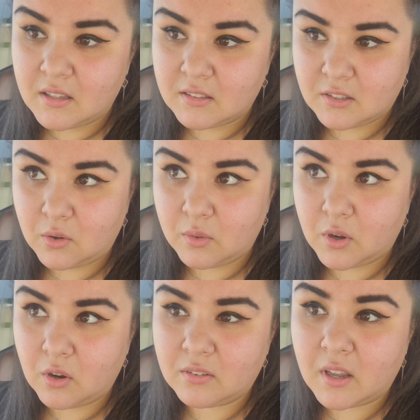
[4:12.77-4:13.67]
So the
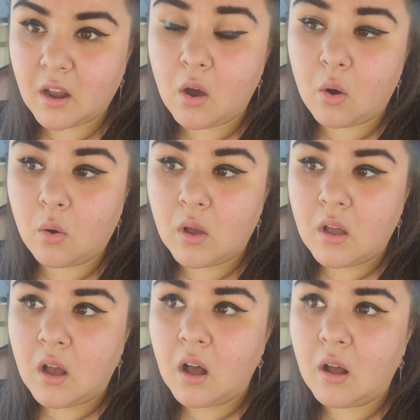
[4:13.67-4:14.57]
girl's like, oh,
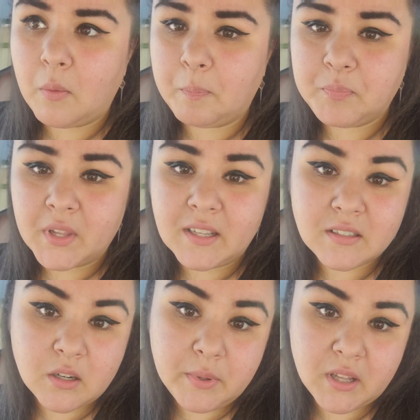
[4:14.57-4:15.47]
it's
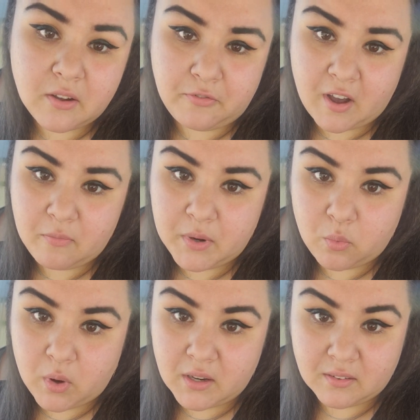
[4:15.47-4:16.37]
going to be like a
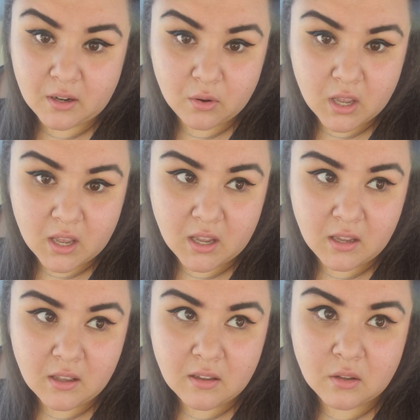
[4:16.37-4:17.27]
5-minute wait. Is that
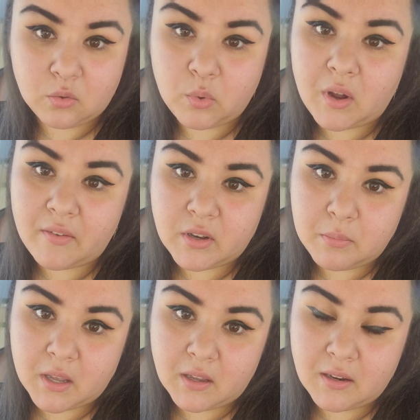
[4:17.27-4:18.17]
okay? Because we don't have any
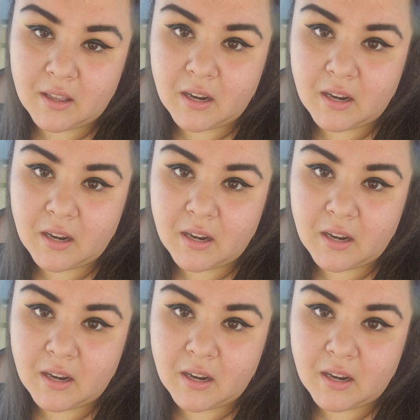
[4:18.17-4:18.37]
made.